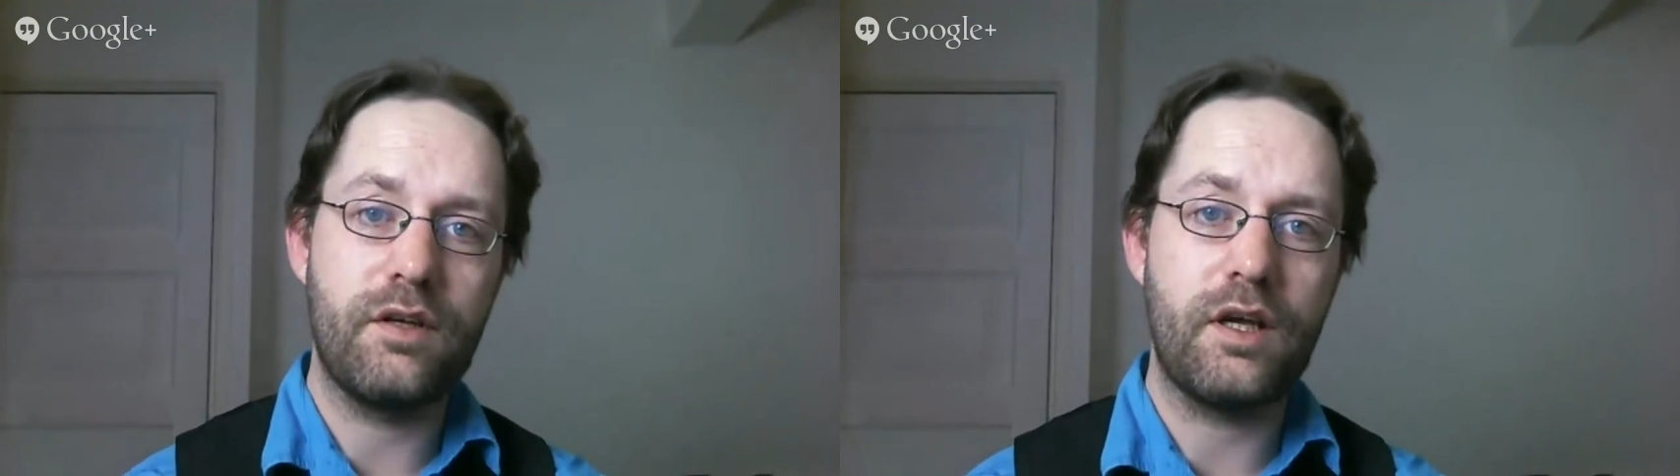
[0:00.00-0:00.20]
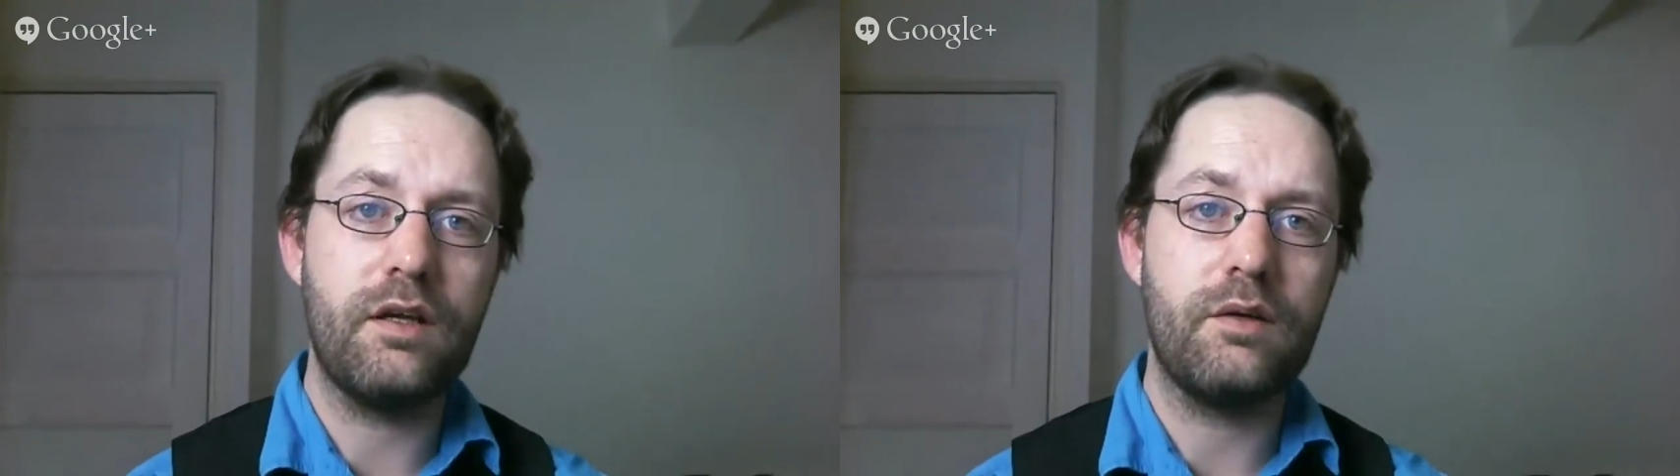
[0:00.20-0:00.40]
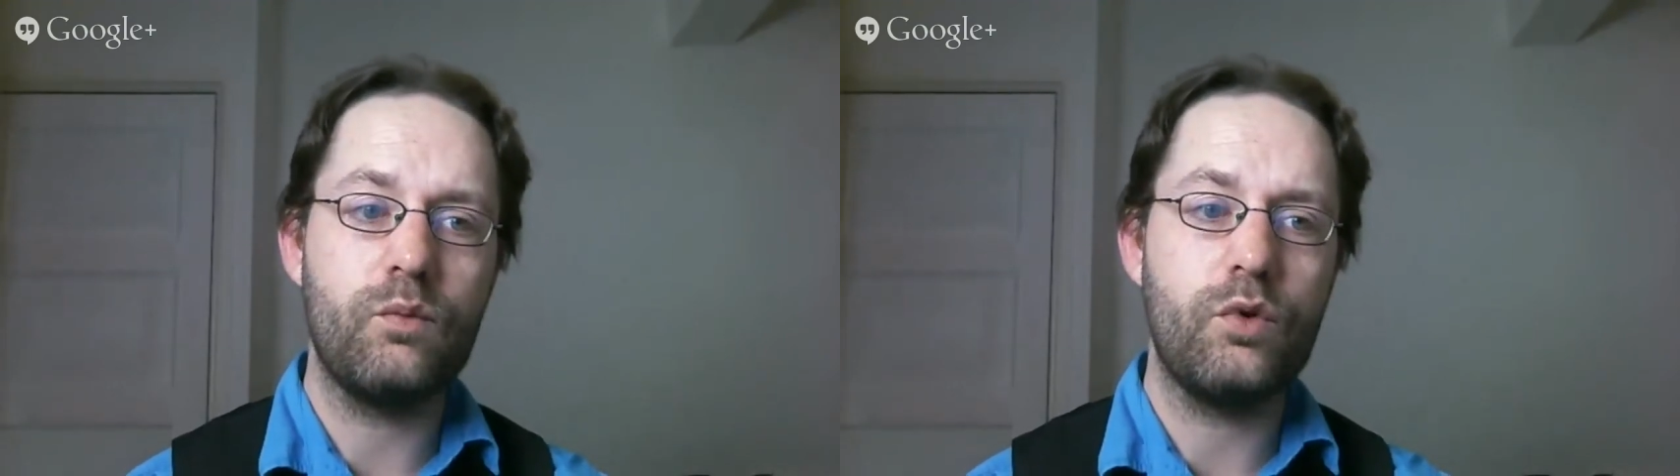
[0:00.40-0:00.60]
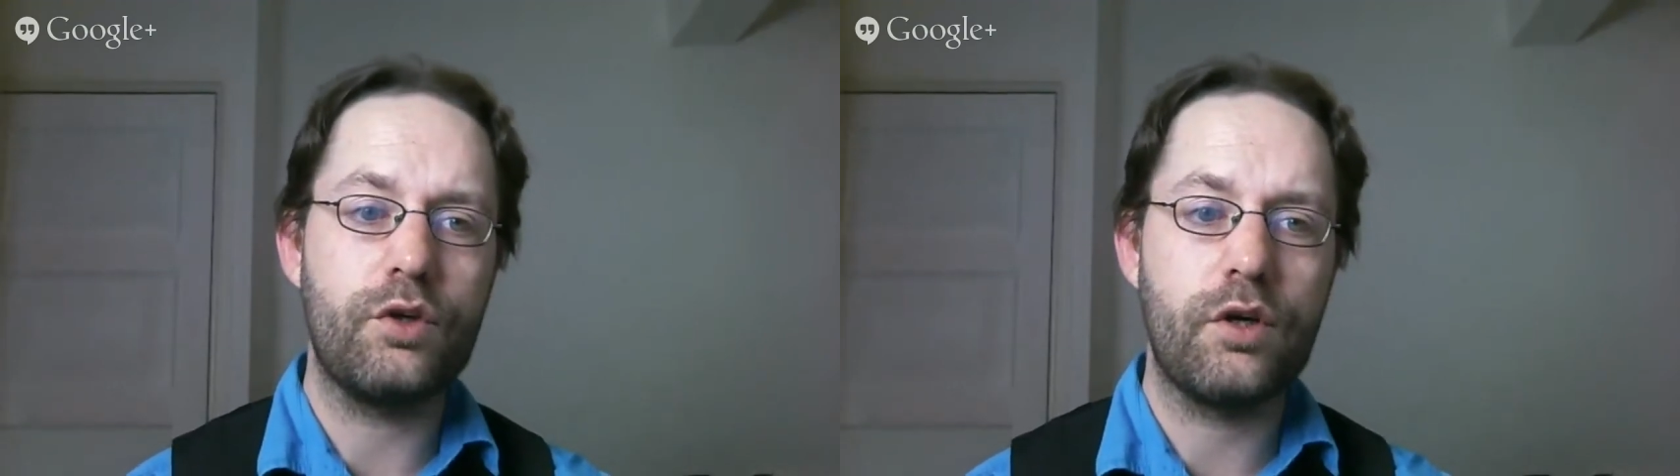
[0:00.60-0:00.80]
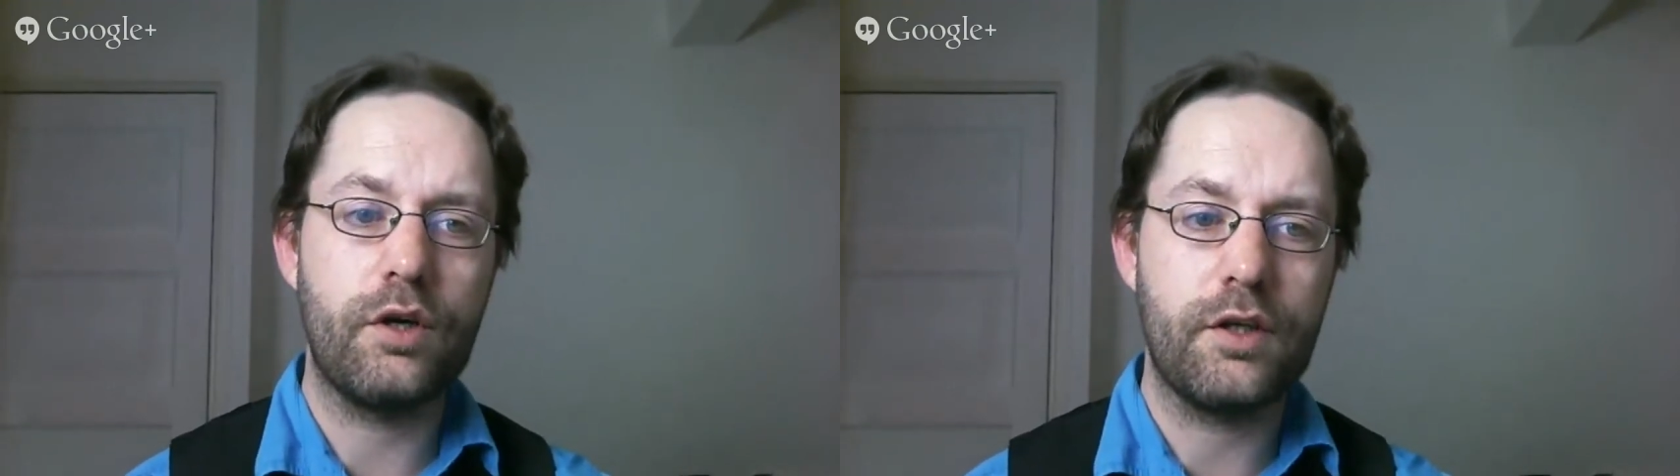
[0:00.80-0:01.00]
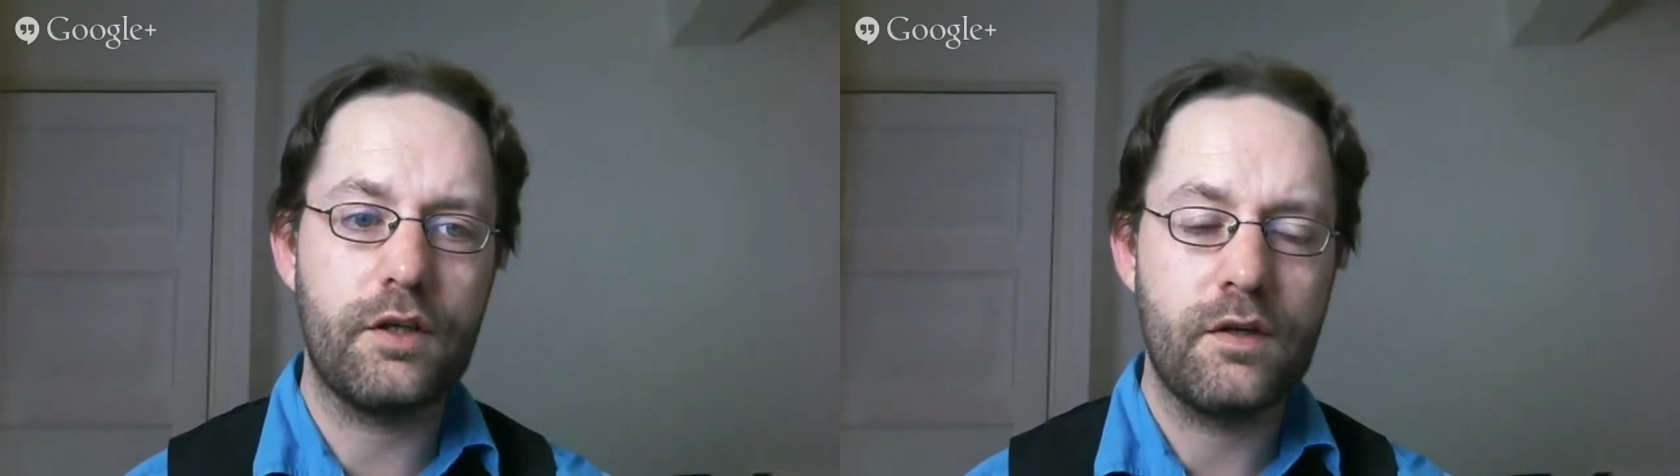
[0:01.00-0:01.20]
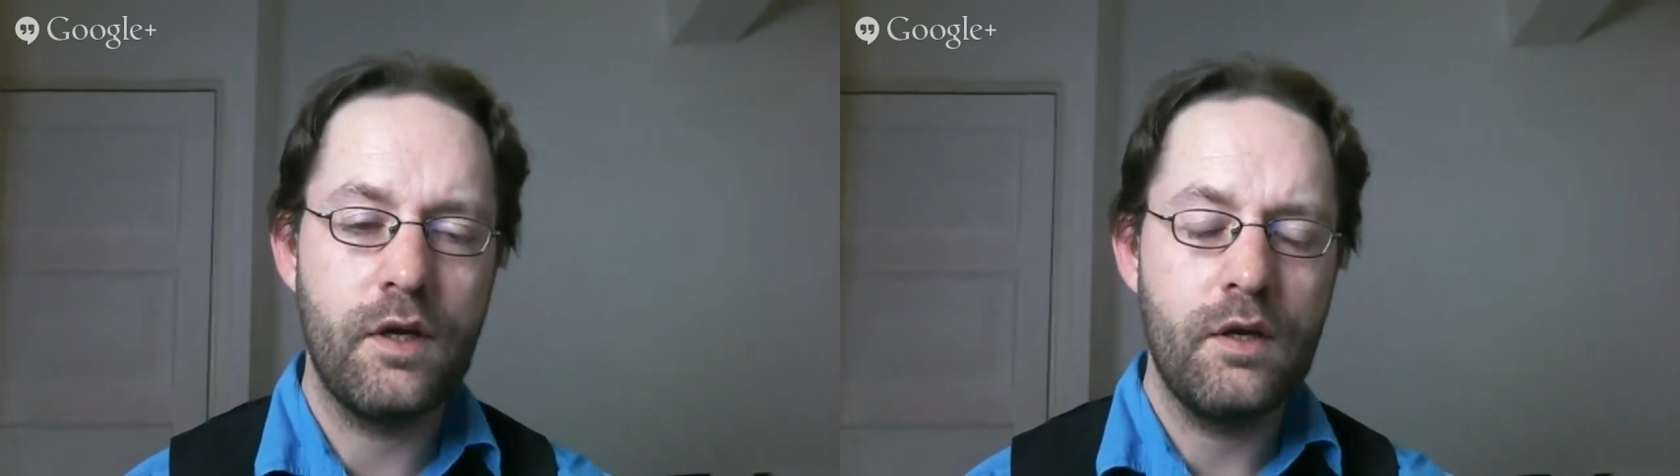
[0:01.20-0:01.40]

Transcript: they can work on it.